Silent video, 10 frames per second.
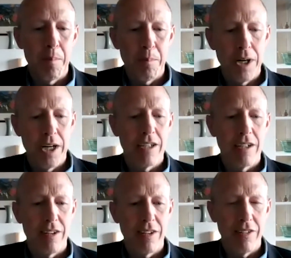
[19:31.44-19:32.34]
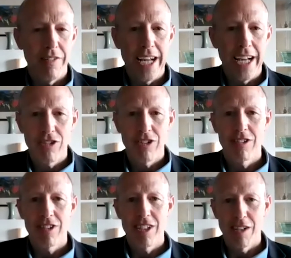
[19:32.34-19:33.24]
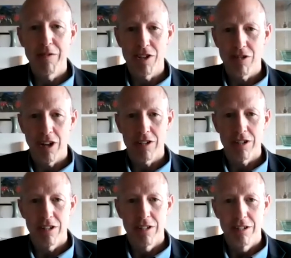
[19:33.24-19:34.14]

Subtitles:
But that's just the infrastructure,